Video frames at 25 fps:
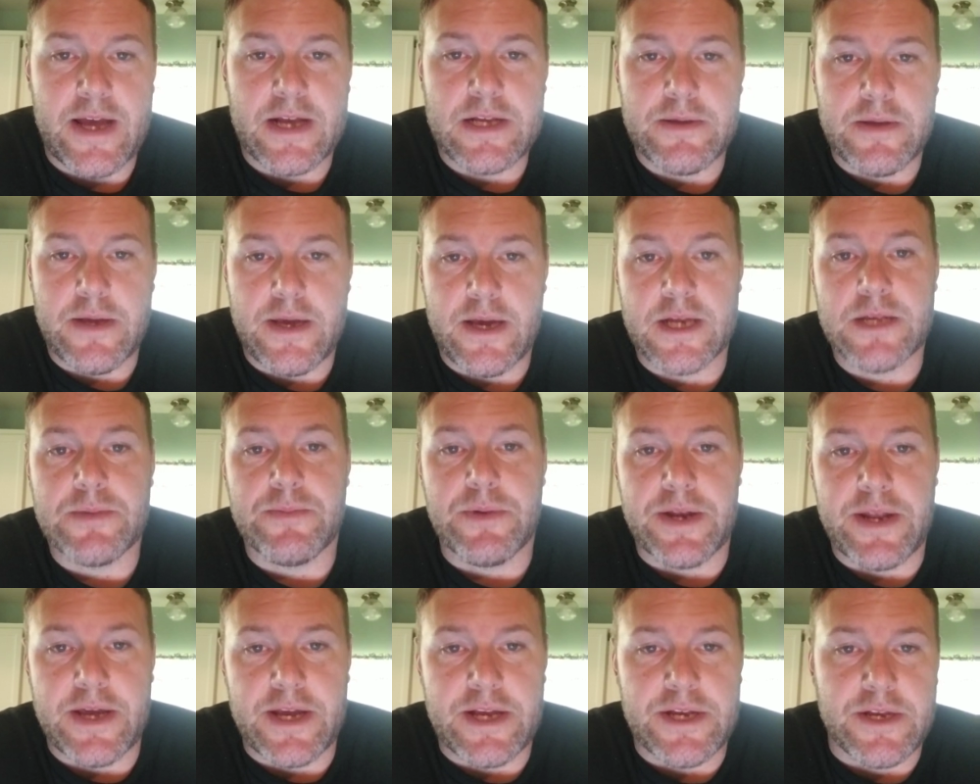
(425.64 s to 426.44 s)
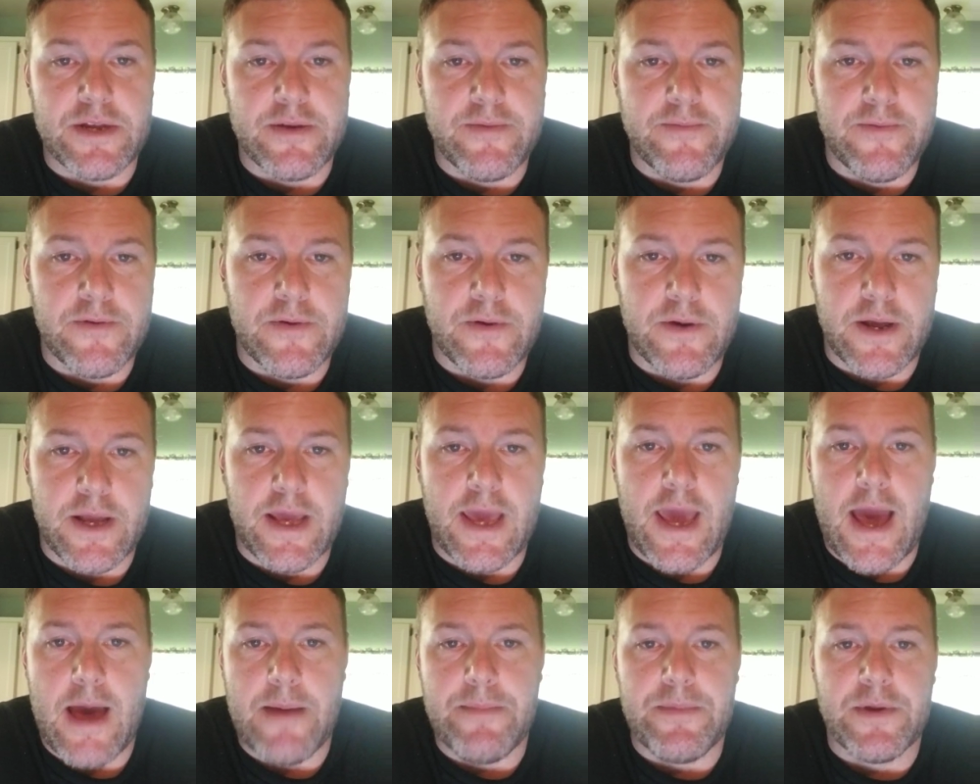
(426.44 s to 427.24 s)
explanation for a
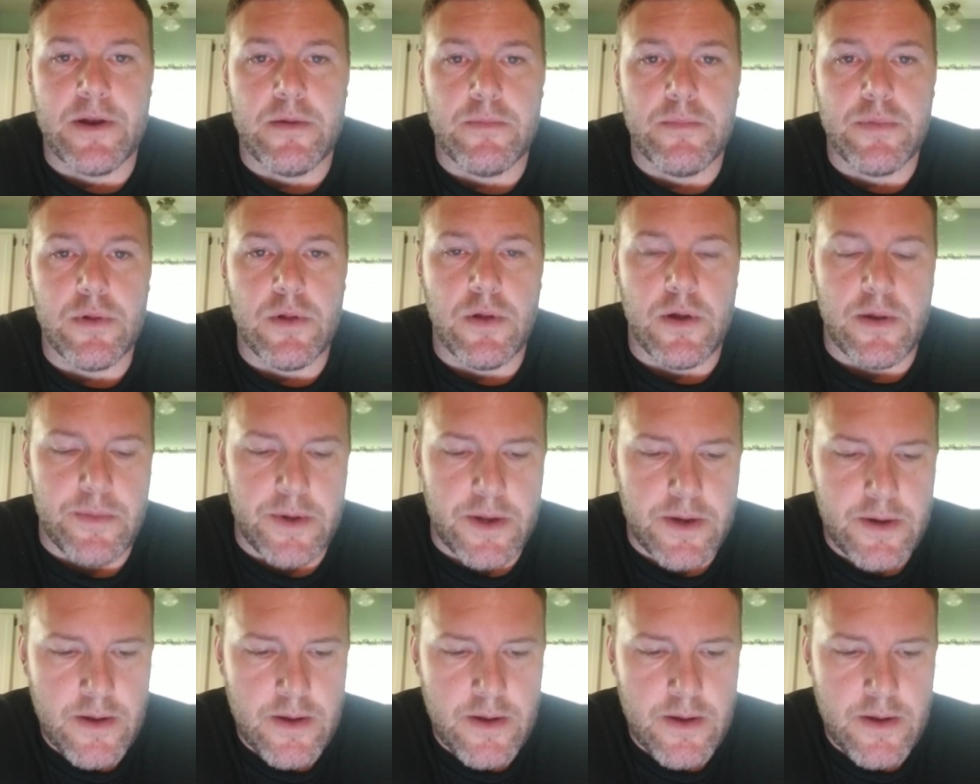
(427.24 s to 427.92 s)
gap in employment.